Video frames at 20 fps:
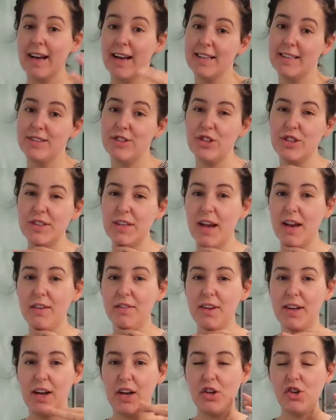It's just kind of
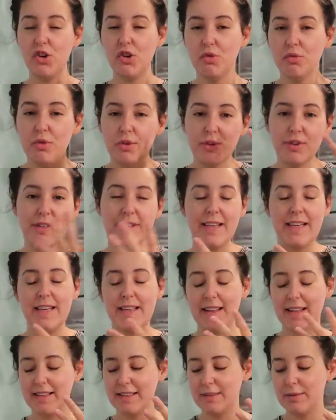like a new
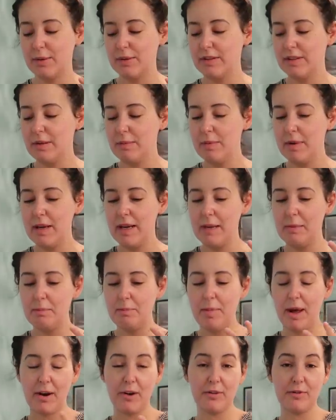routine that is supposed to be
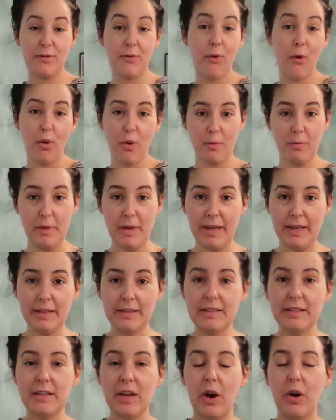better for me.
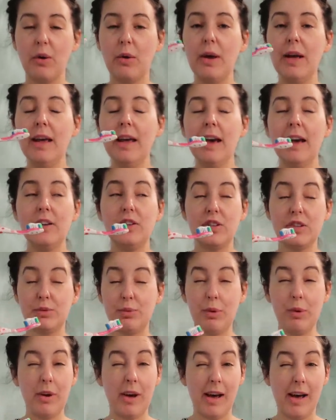So just
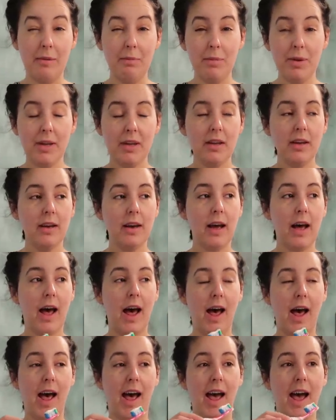woke up.
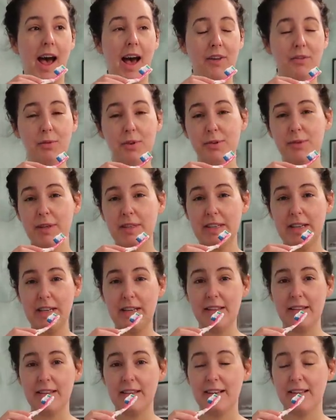I have to brush my
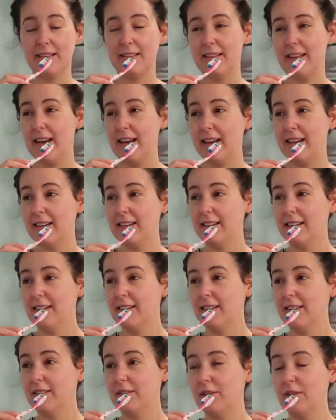teeth because like
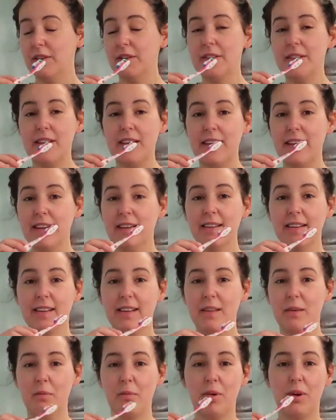first thing
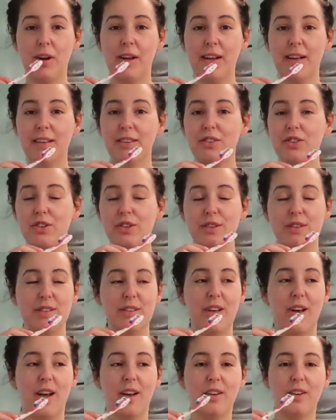in the morning, just
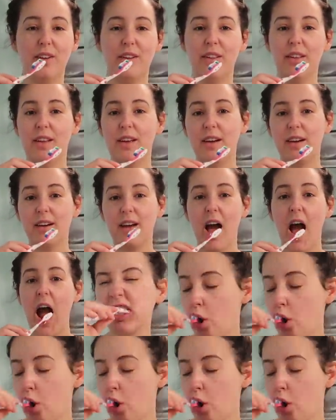not a good look.